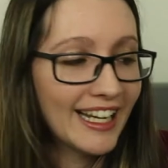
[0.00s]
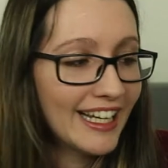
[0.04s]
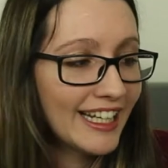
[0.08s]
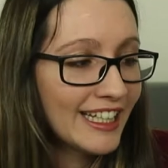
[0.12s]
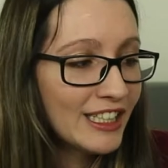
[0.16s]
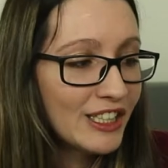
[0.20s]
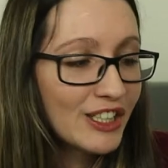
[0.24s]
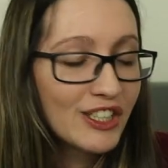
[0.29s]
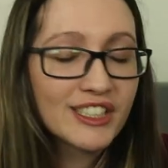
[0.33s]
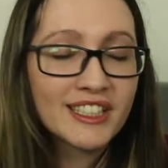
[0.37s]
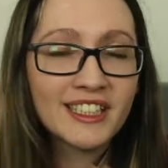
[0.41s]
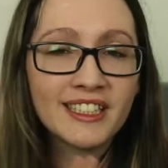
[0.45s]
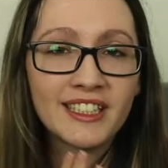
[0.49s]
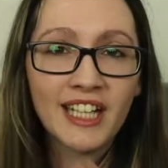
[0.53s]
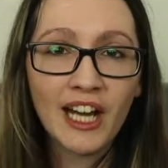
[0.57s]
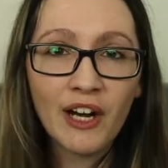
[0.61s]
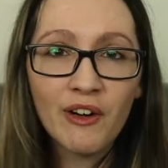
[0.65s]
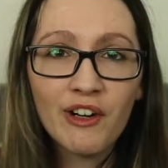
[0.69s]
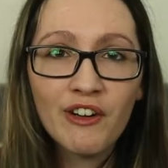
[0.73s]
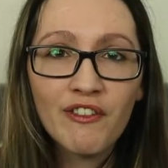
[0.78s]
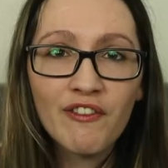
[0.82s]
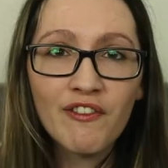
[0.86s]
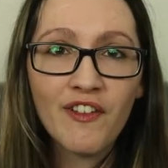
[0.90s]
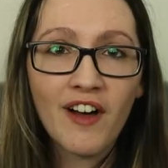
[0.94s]
It looks
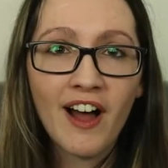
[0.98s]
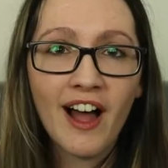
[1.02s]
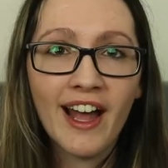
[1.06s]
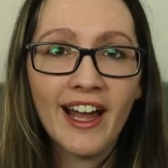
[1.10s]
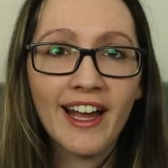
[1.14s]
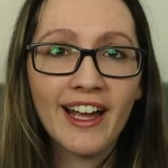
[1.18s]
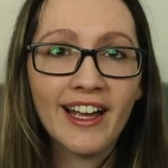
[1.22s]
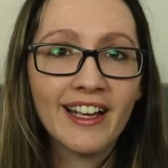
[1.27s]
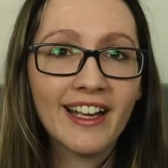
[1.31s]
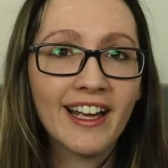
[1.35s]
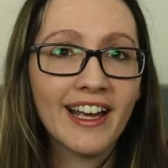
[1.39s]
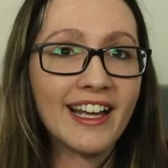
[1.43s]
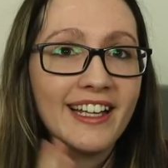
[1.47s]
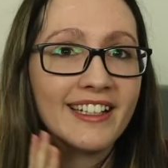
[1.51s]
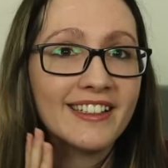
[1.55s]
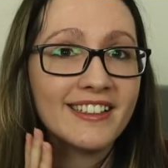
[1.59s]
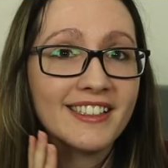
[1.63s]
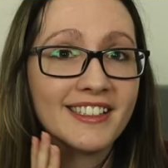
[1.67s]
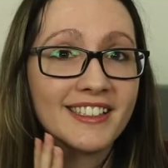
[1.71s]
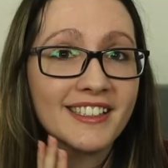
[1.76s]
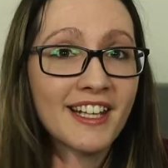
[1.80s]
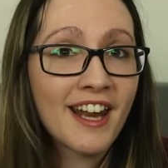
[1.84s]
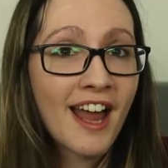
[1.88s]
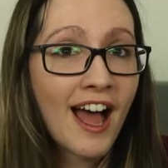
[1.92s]
terrifying. It
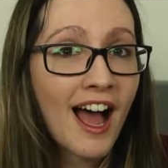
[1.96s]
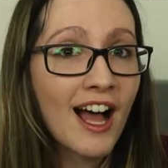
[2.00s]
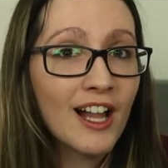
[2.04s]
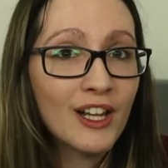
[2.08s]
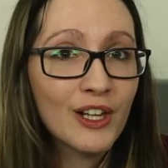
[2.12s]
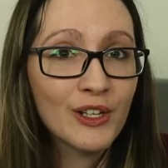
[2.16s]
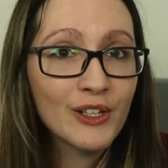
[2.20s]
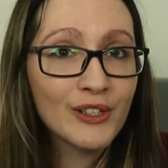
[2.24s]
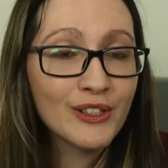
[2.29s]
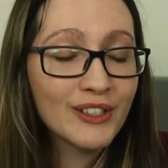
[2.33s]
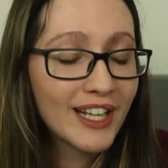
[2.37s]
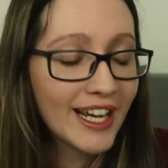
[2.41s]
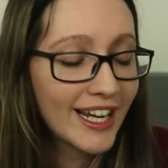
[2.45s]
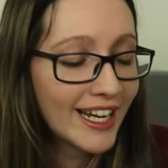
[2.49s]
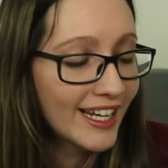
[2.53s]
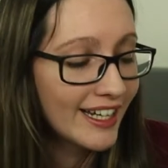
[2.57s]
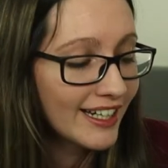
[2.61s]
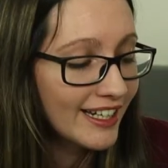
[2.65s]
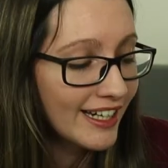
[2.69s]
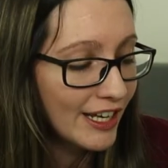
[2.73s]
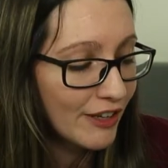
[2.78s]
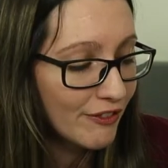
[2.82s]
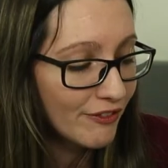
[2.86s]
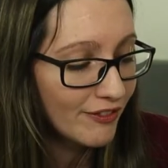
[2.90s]
does not look like
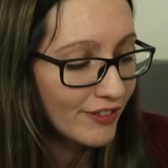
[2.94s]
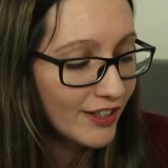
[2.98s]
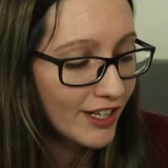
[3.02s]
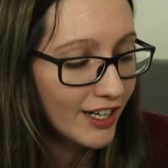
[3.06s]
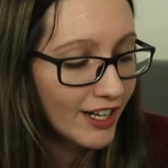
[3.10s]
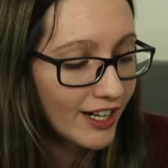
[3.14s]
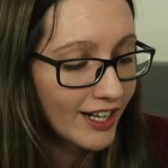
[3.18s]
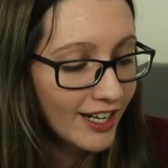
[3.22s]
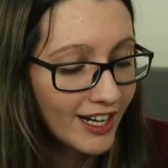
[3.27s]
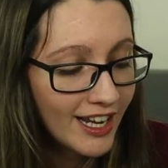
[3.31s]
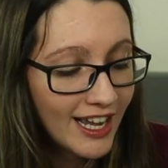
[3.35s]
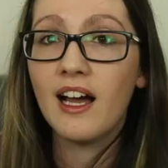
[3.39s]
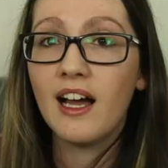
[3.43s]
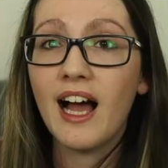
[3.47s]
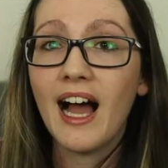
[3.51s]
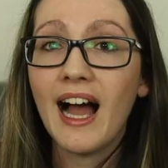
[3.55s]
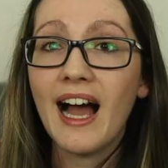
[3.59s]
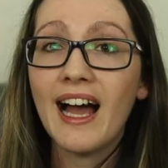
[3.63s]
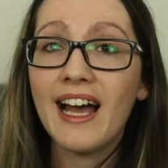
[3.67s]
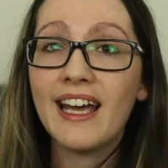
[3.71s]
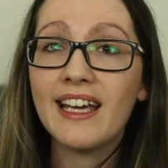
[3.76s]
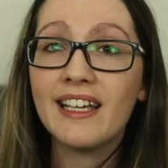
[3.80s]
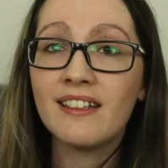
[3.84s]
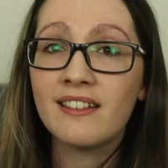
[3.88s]
a niffler.
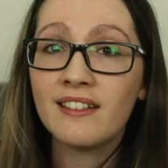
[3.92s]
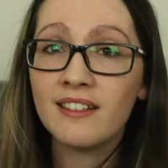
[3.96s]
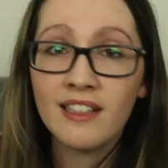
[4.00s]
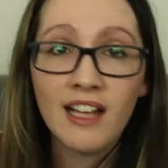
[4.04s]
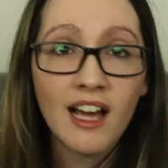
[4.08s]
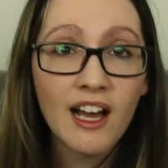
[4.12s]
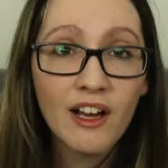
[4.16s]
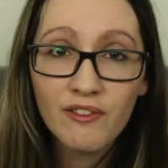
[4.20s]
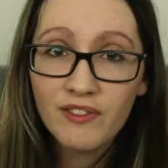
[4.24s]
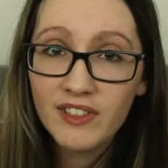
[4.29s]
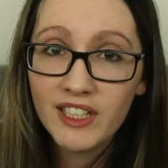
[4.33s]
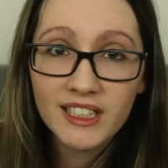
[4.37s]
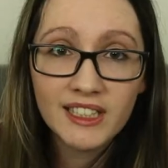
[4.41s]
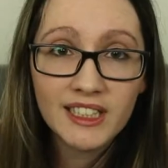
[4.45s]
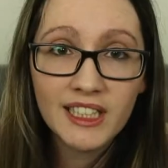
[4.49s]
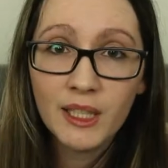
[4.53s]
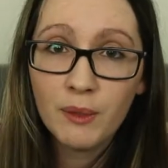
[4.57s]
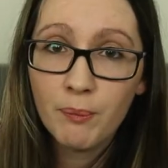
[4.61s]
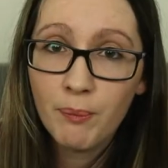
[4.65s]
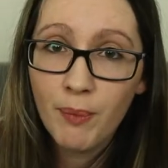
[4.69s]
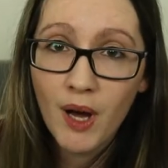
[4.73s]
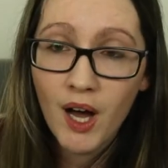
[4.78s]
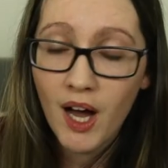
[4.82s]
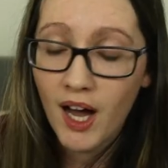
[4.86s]
I love the
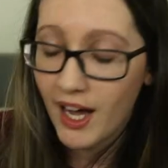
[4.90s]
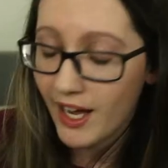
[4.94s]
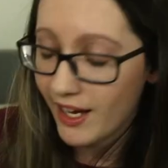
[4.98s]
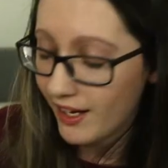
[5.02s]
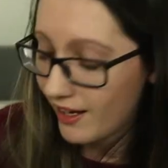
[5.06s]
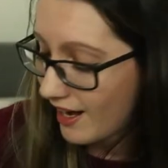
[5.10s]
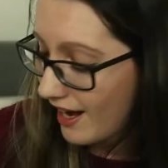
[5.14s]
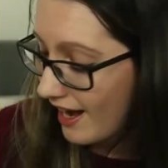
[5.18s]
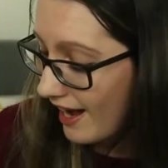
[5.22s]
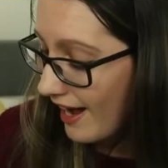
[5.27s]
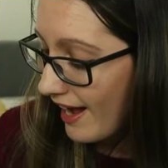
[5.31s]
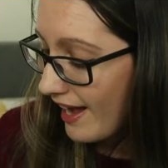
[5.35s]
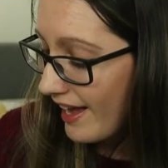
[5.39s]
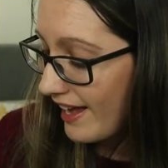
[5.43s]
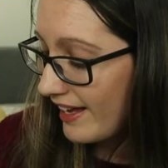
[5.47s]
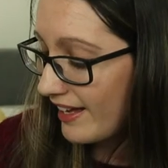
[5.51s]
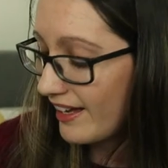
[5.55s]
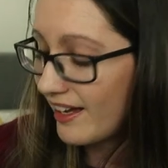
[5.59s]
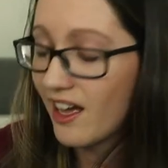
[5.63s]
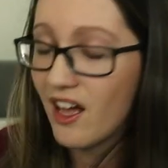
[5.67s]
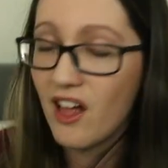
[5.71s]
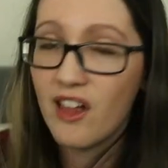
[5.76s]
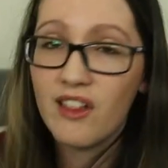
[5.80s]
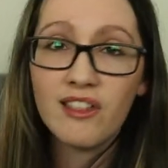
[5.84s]
teapot.
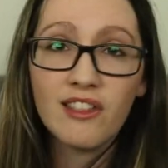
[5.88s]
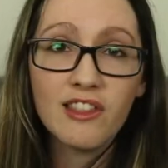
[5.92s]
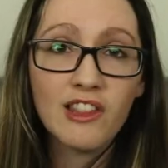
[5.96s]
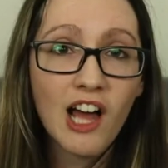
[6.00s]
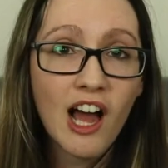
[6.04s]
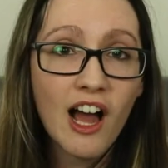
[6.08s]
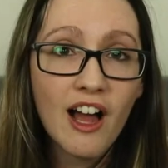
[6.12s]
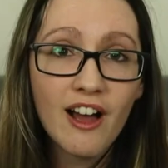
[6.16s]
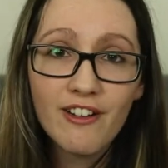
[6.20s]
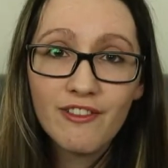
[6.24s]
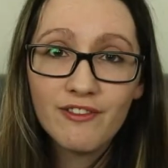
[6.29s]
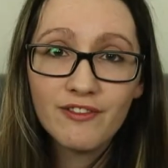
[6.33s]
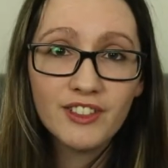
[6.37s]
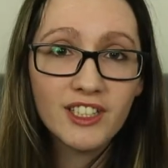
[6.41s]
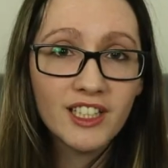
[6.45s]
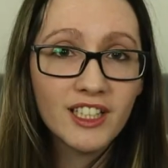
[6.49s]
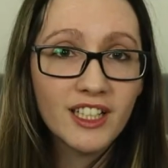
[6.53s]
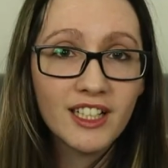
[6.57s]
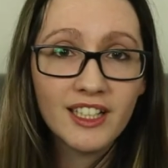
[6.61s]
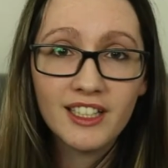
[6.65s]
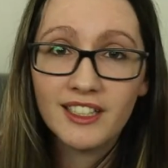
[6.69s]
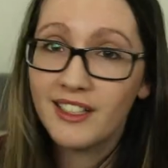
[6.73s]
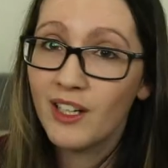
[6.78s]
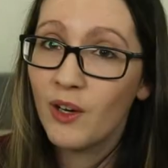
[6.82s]
I loved
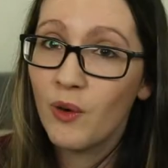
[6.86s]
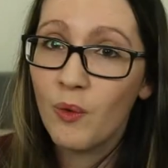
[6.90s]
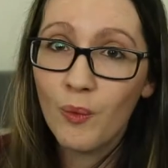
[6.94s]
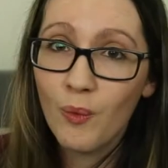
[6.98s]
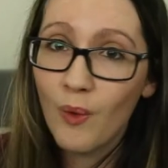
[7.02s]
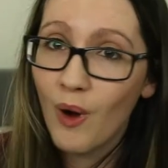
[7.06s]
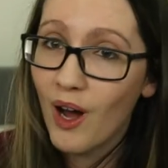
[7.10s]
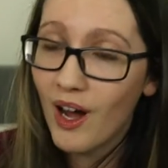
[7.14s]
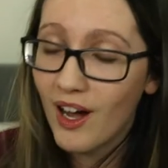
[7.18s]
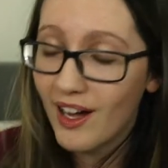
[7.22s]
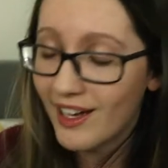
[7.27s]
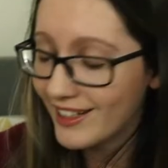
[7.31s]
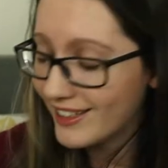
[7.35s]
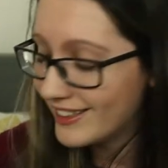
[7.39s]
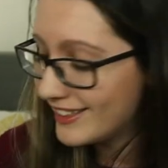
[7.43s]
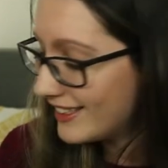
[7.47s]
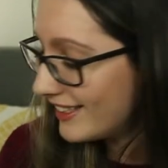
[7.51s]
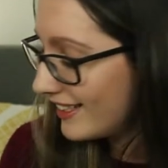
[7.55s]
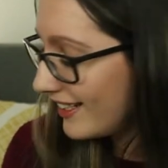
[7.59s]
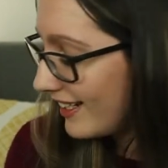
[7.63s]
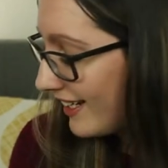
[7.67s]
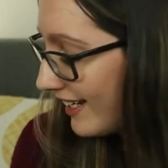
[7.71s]
the wand.